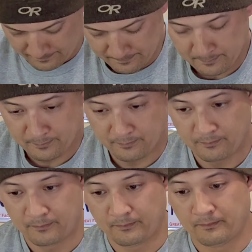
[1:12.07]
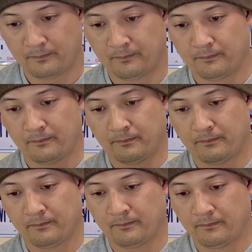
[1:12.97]

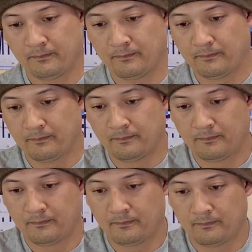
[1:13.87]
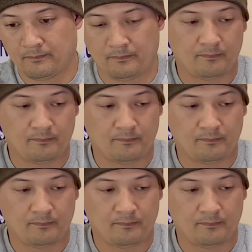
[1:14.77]
(no one is talking)